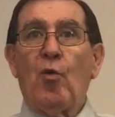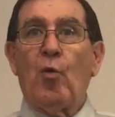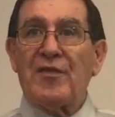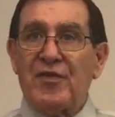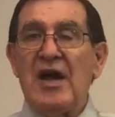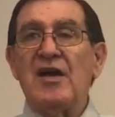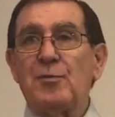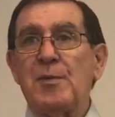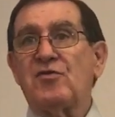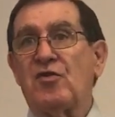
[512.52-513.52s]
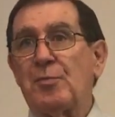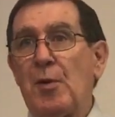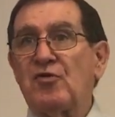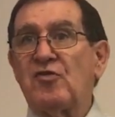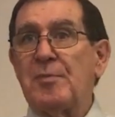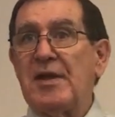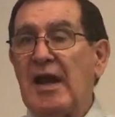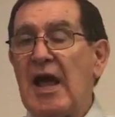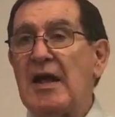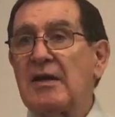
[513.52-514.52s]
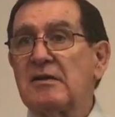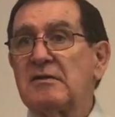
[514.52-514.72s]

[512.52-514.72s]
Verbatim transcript: what the husbands are supposed to be like?